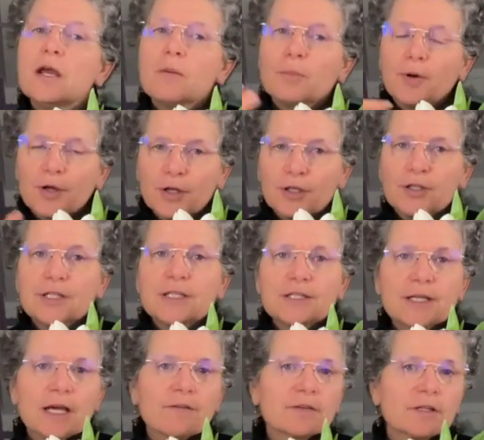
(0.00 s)
But you need to
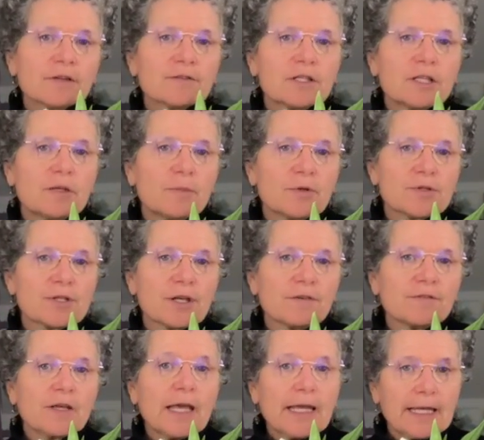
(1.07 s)
have enough to keep
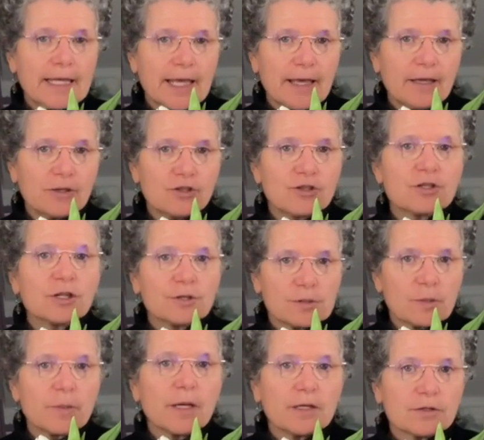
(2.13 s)
yourself engaged as a
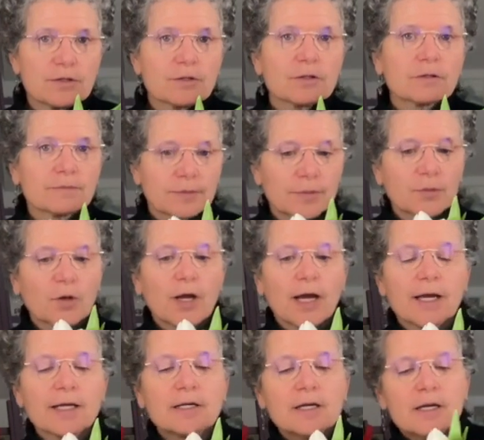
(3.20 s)
painter,
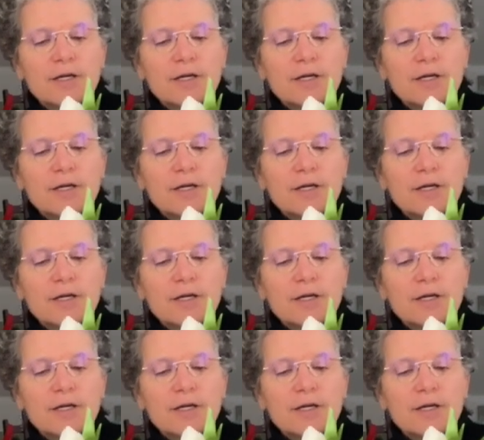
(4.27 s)
okay?